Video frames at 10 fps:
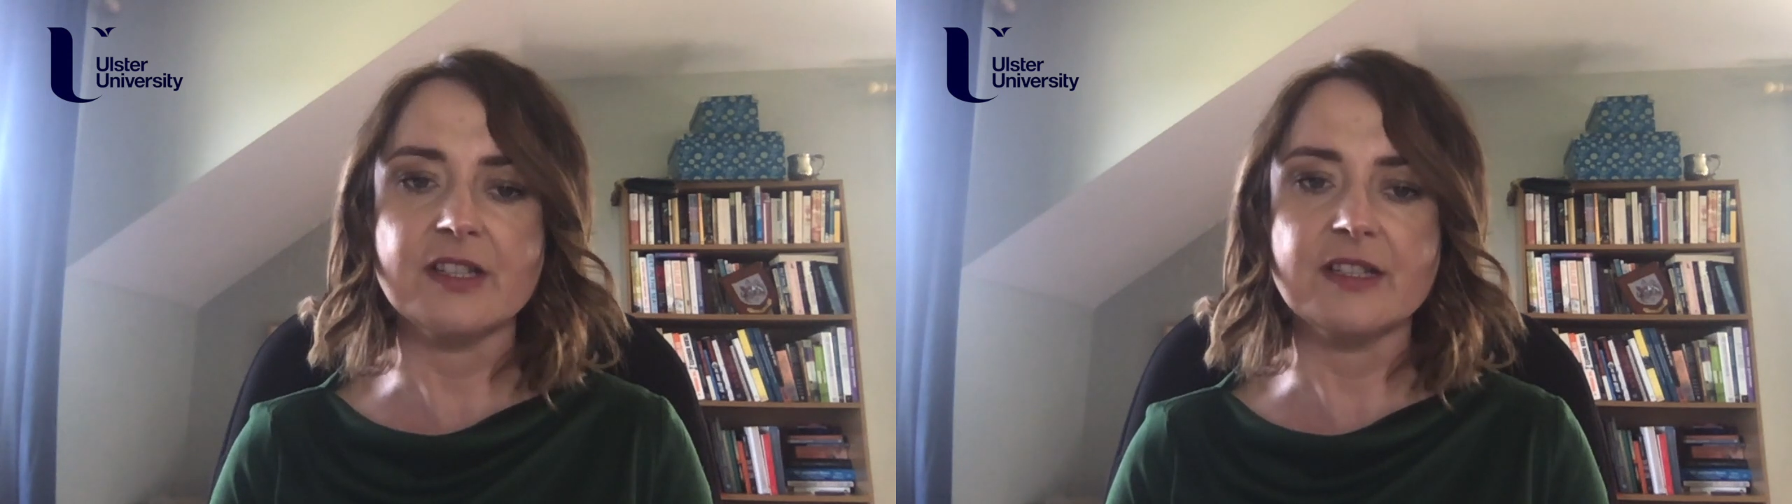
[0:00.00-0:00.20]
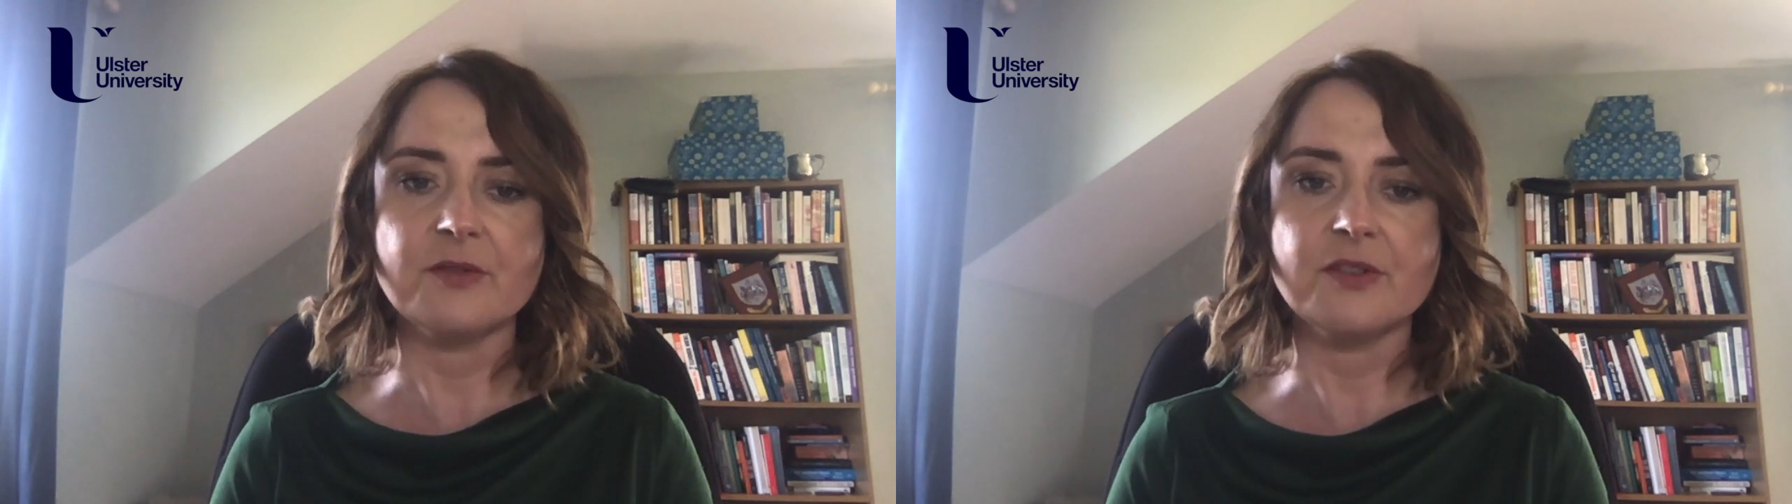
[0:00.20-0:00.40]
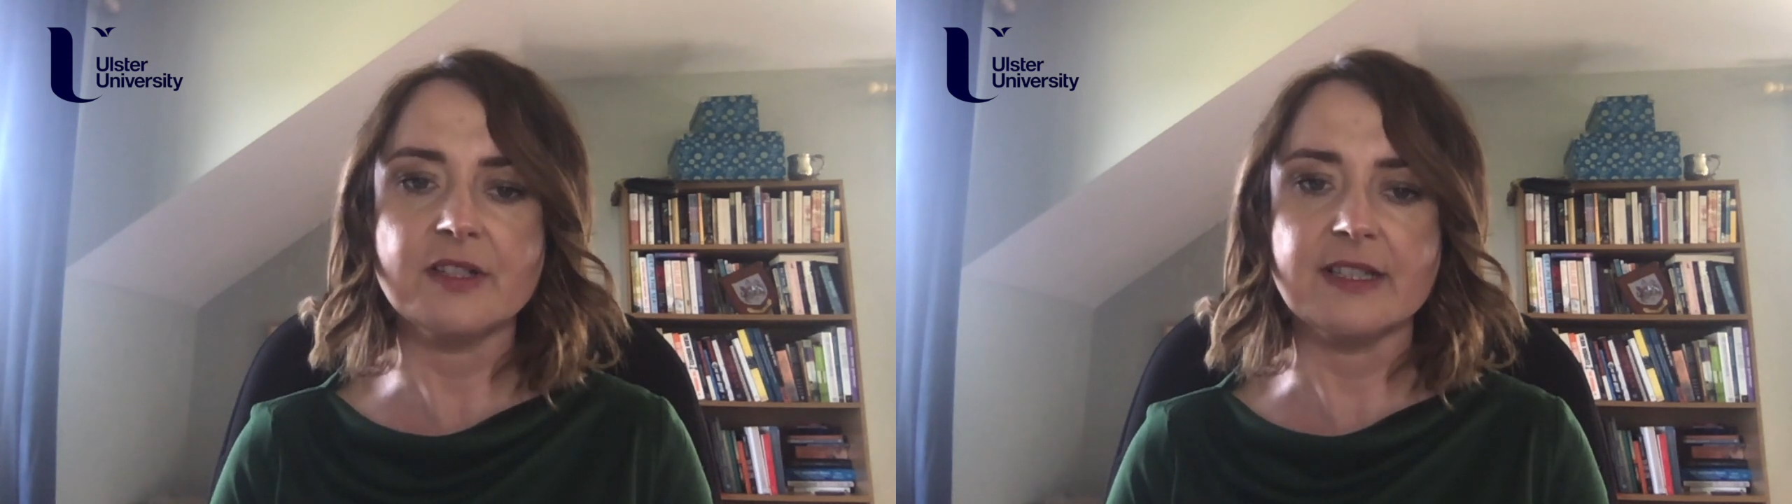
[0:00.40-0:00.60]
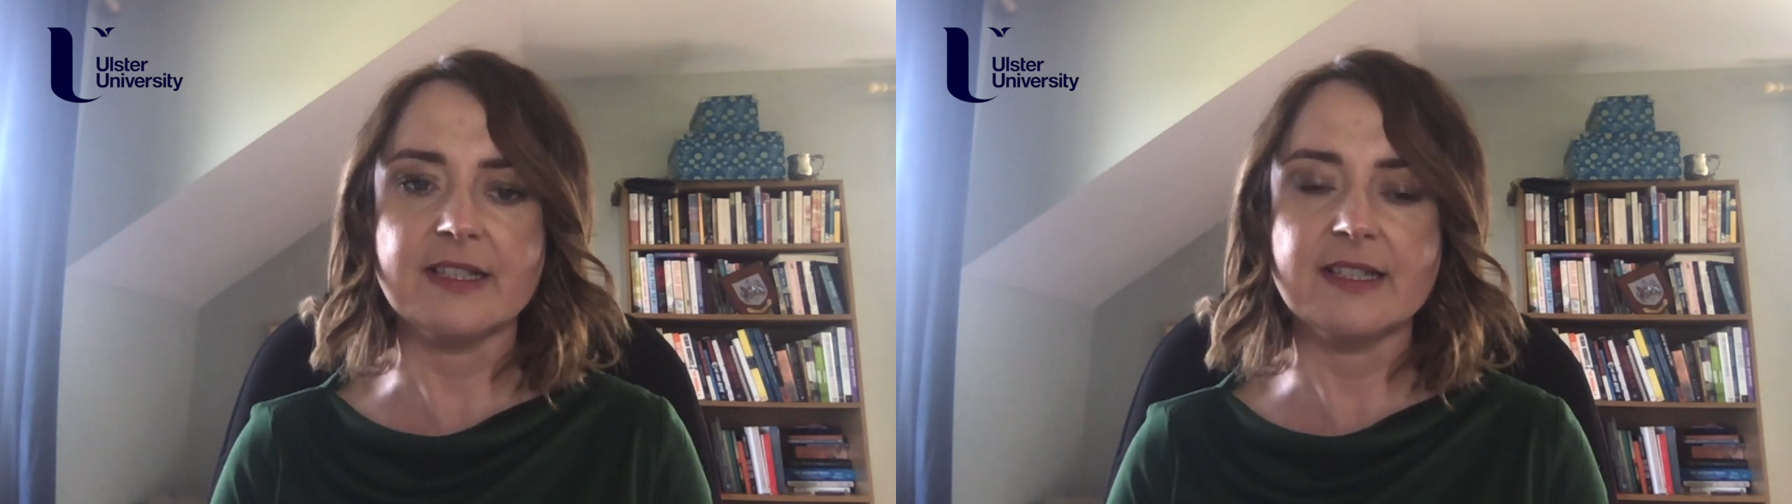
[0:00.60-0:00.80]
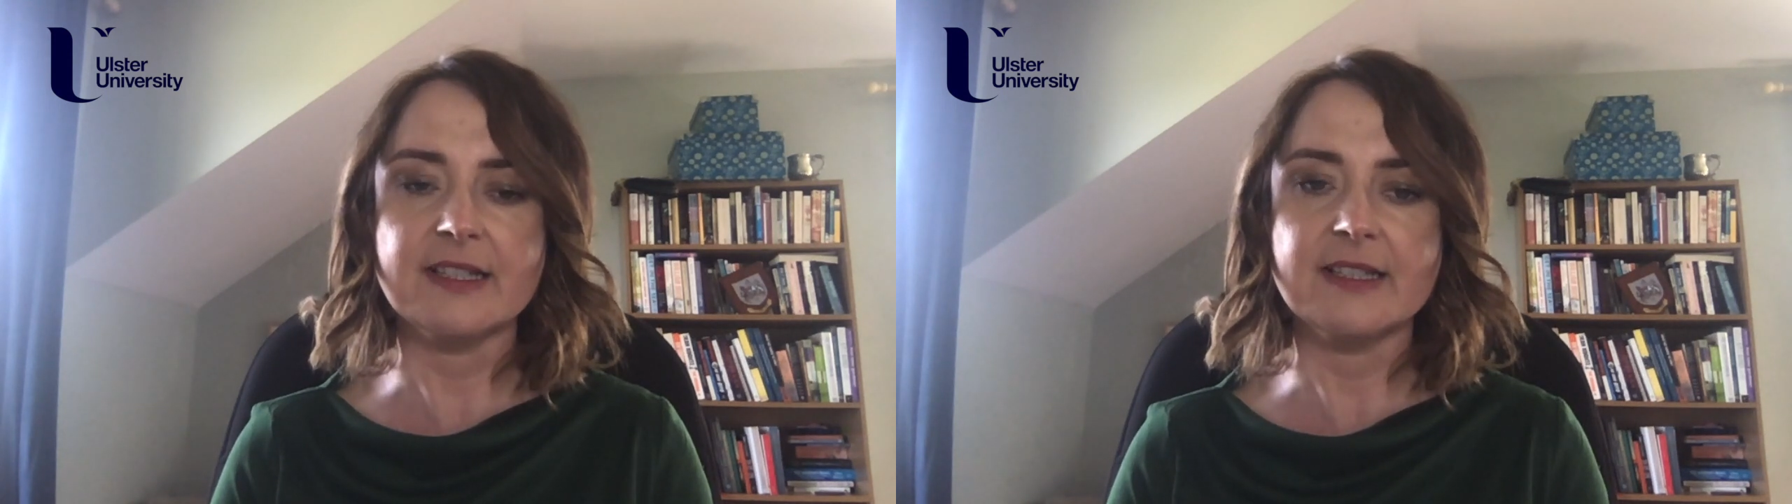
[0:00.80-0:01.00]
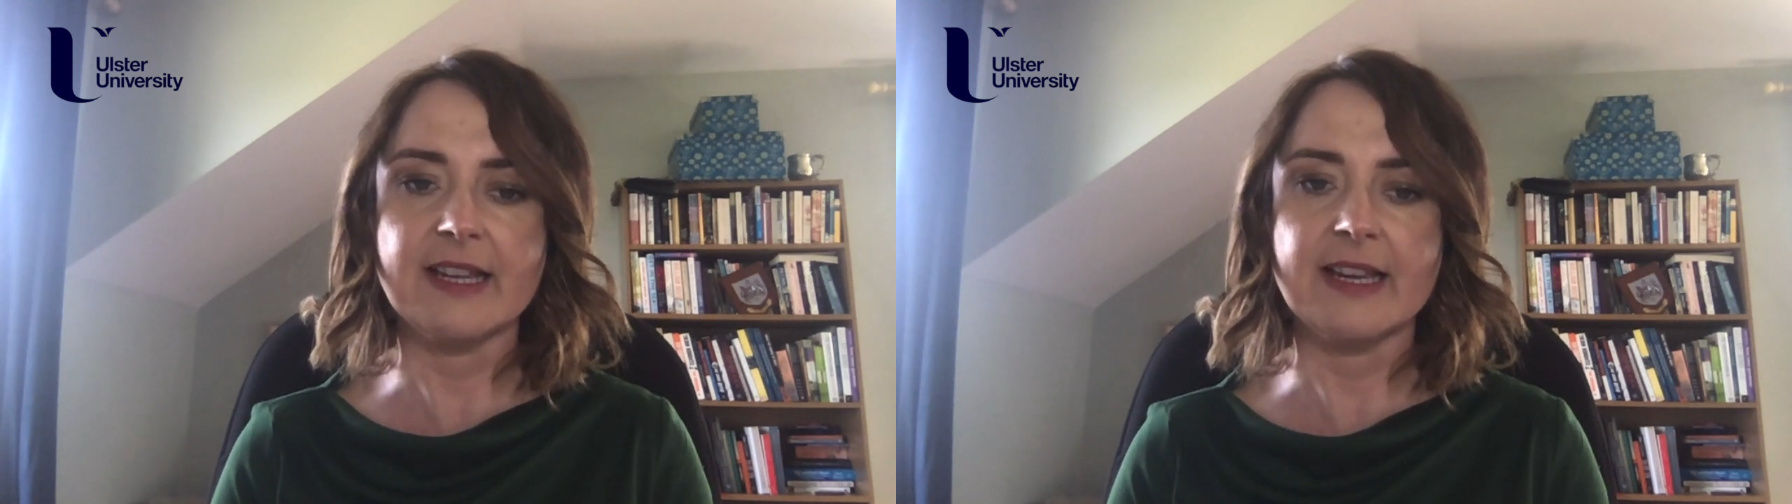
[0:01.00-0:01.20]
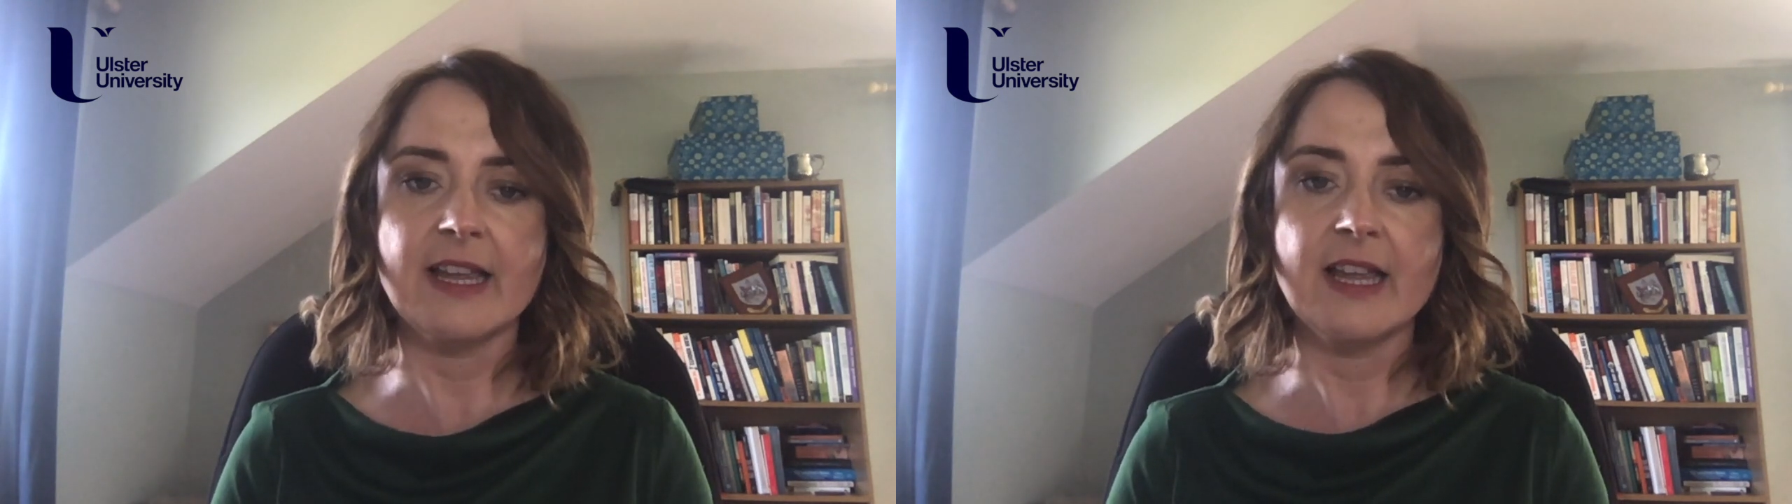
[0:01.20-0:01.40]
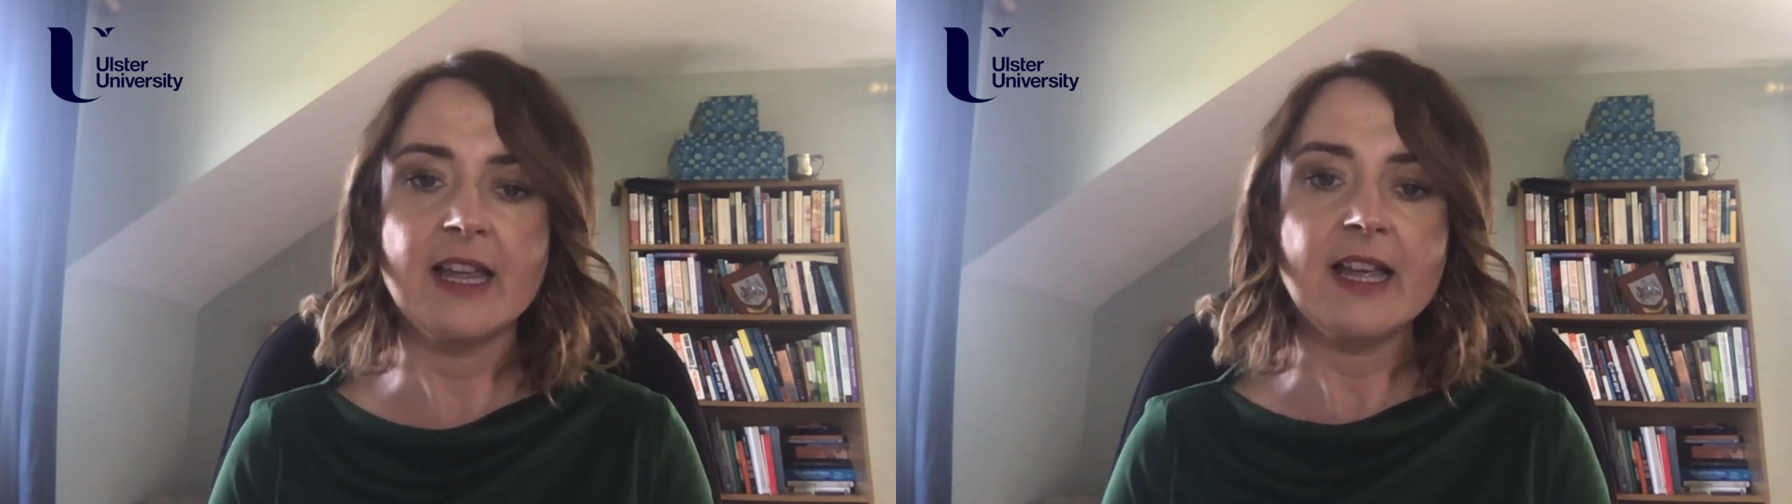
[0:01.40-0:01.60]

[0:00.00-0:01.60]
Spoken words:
and social distancing